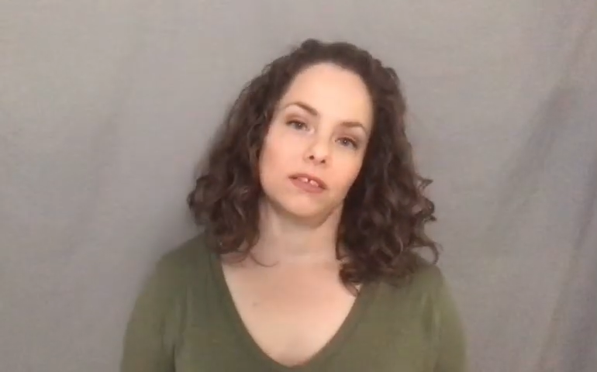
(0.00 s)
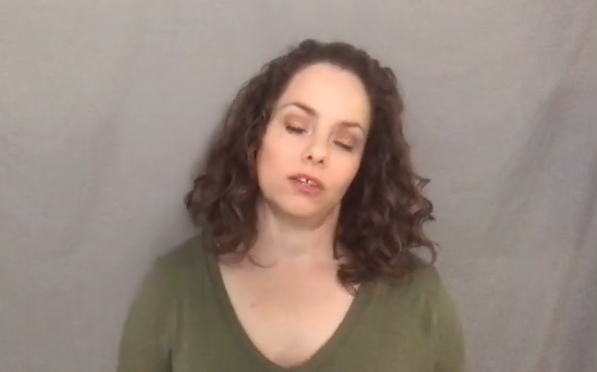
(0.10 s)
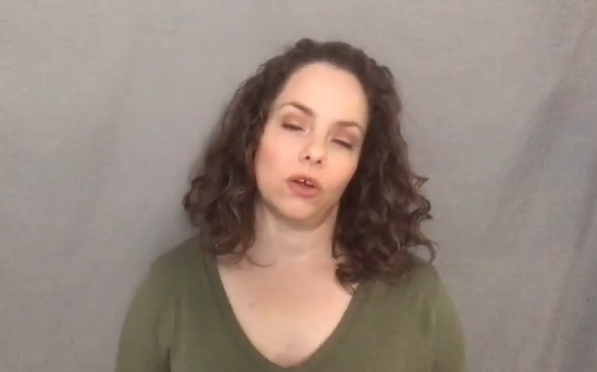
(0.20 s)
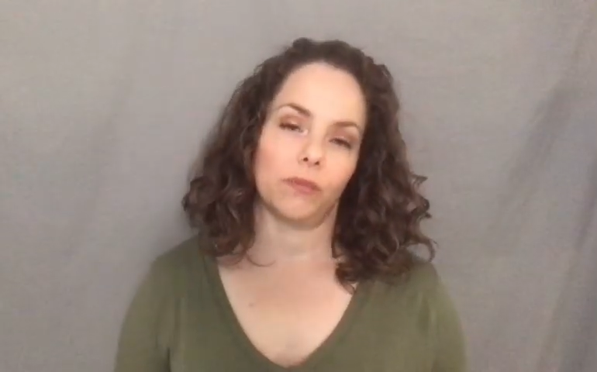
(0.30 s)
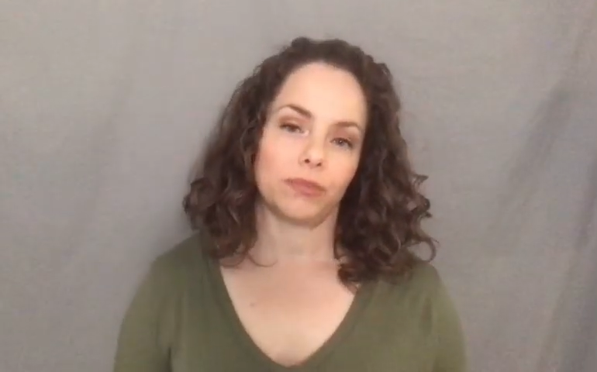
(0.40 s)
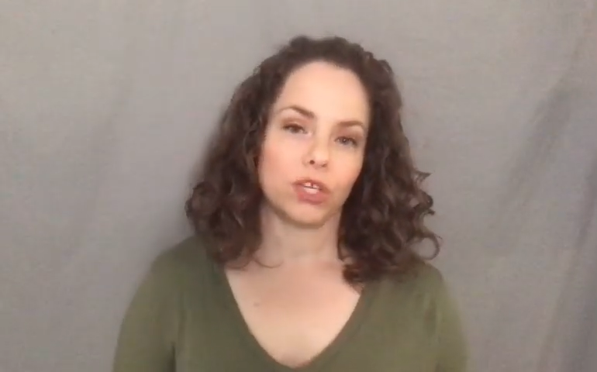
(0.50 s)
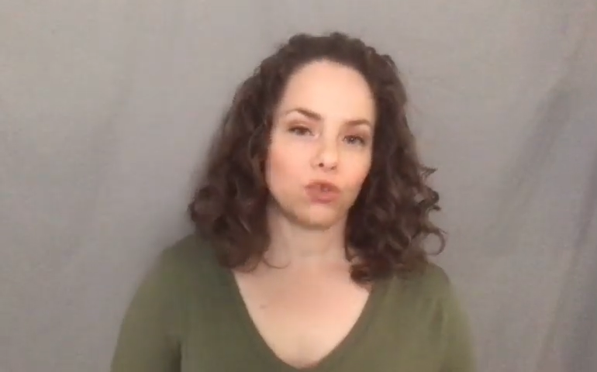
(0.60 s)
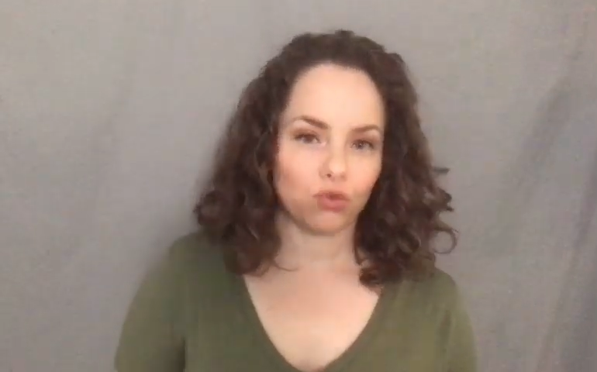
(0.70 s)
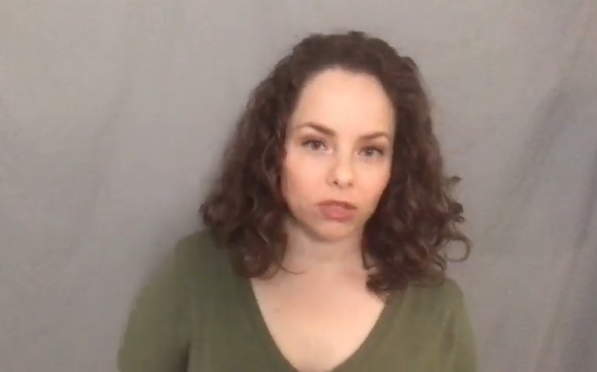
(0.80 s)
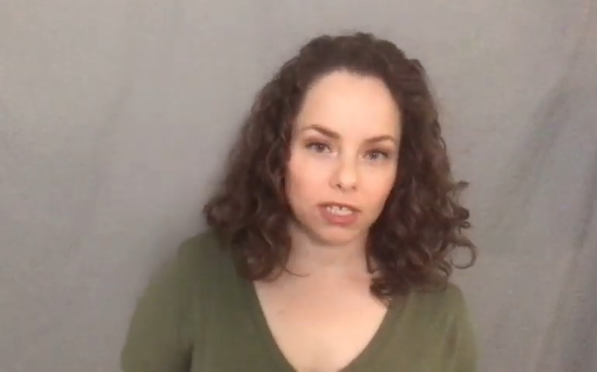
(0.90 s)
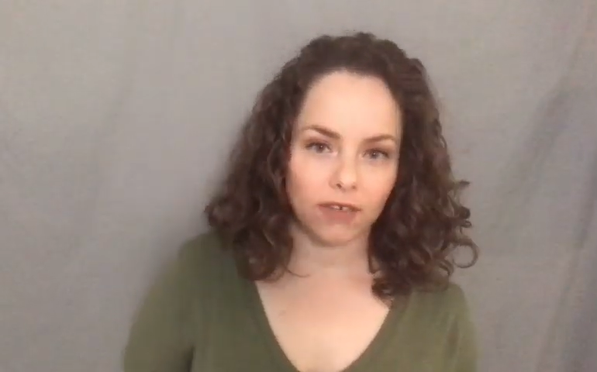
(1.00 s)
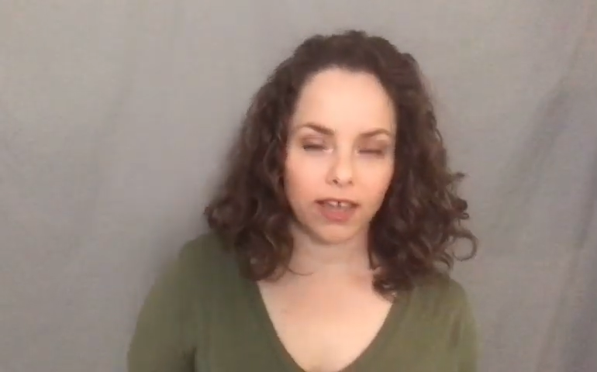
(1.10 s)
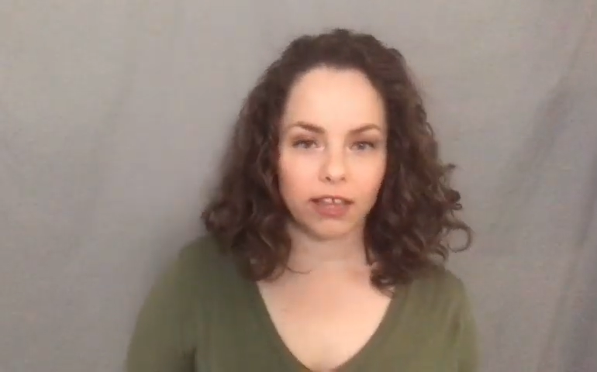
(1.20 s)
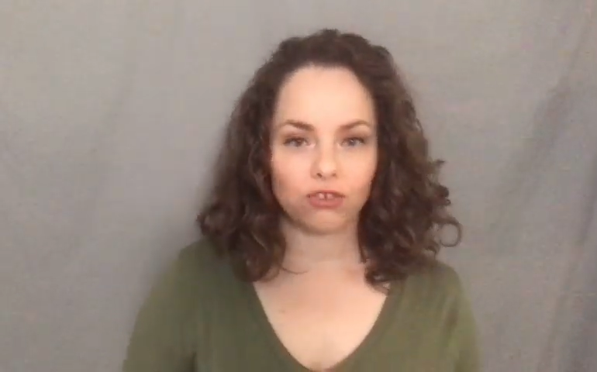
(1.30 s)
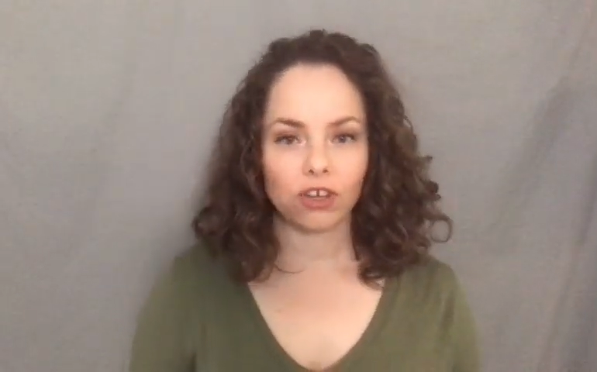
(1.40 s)
you know, the usual stuff,
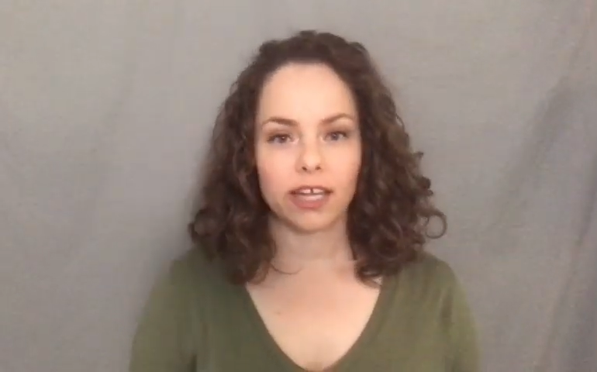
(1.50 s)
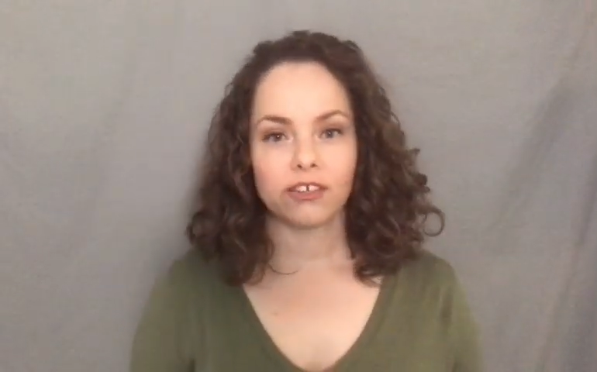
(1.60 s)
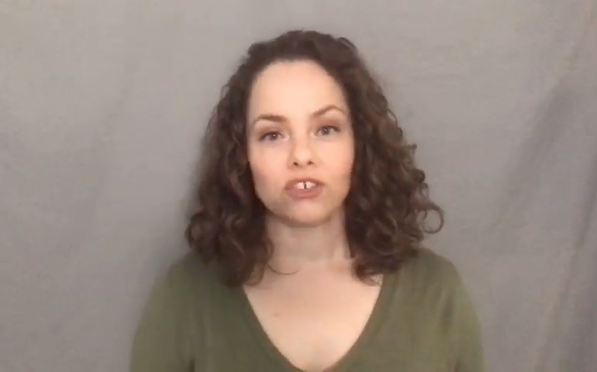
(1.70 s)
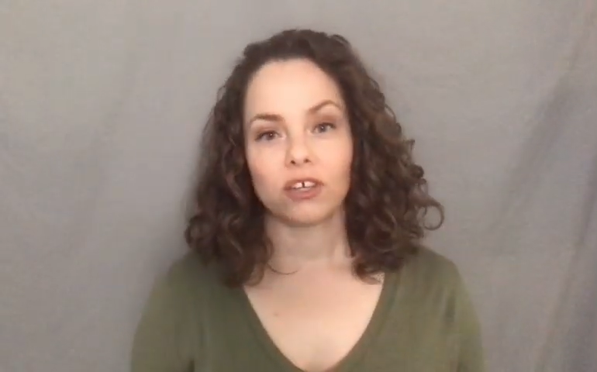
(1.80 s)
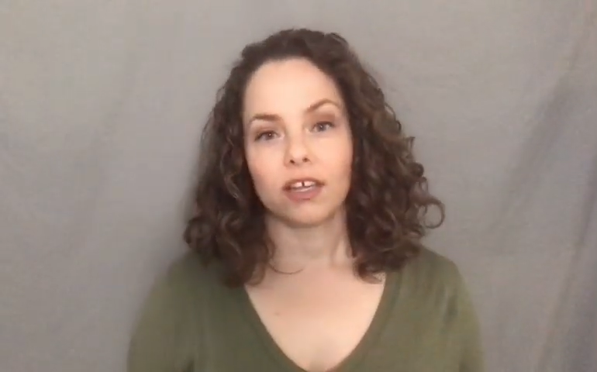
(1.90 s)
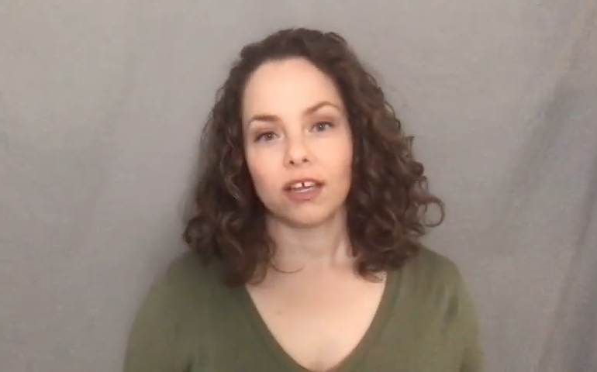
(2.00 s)
age range,